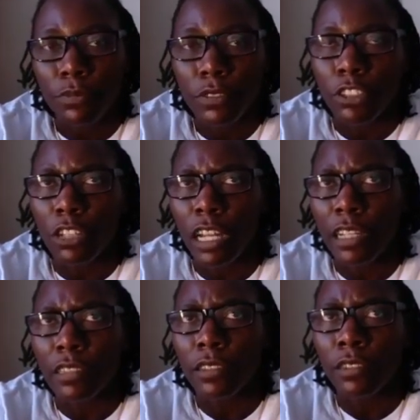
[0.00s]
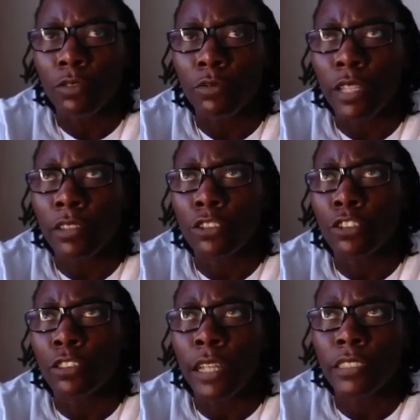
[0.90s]
So
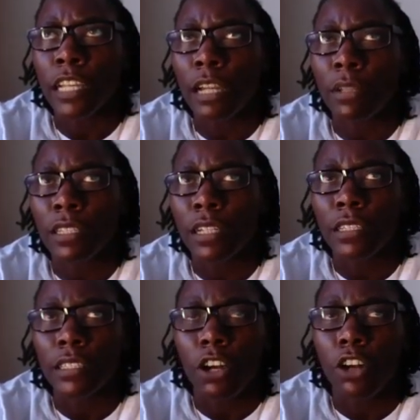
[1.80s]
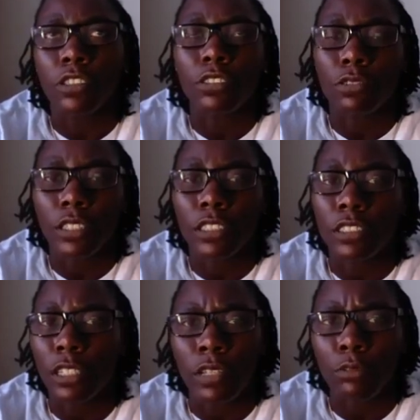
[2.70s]
during that time, I think I did all the little things
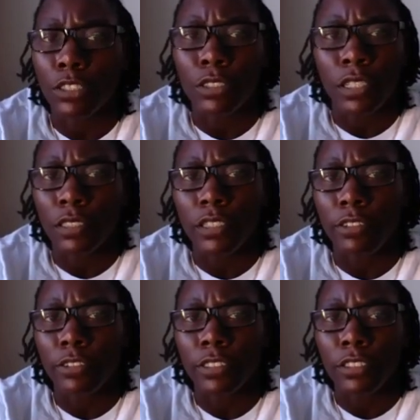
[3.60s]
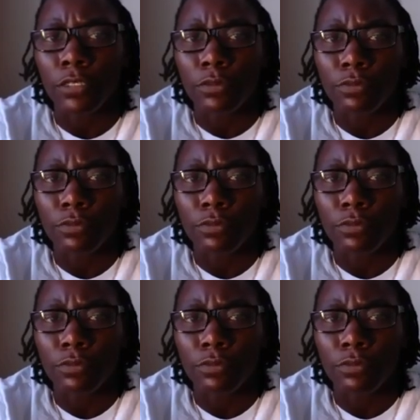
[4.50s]
that was necessary to do.